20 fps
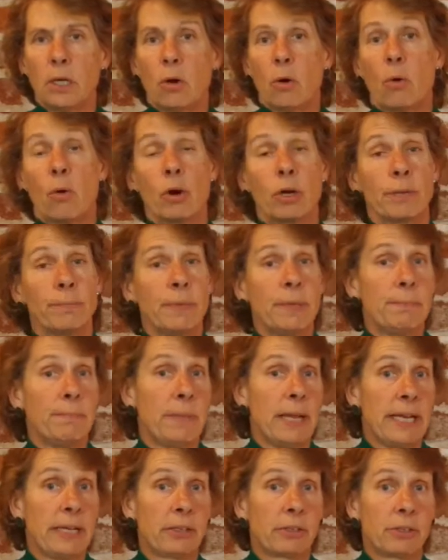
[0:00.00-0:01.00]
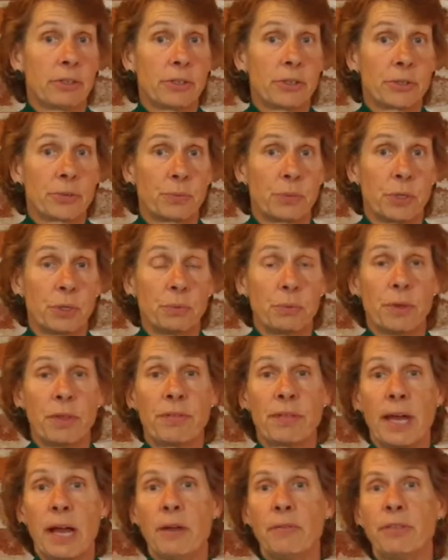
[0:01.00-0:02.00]
Ornament makers weren't
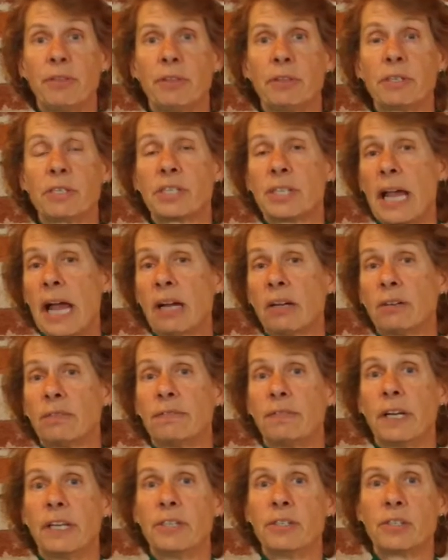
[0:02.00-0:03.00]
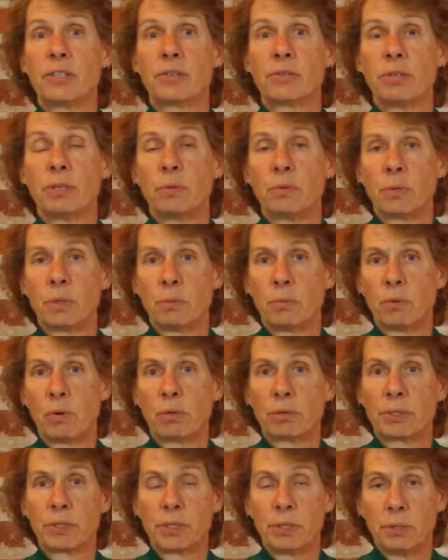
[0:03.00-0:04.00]
without their sacrifice during World
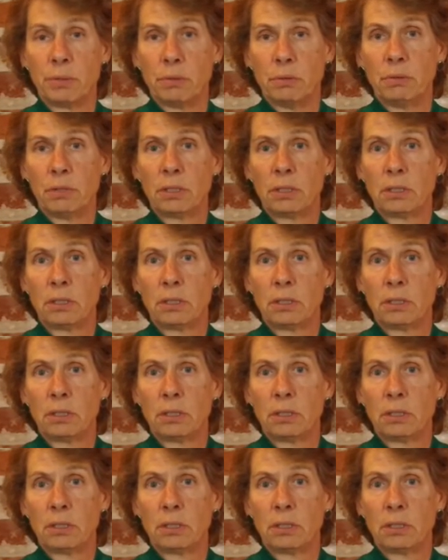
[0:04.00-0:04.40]
War II.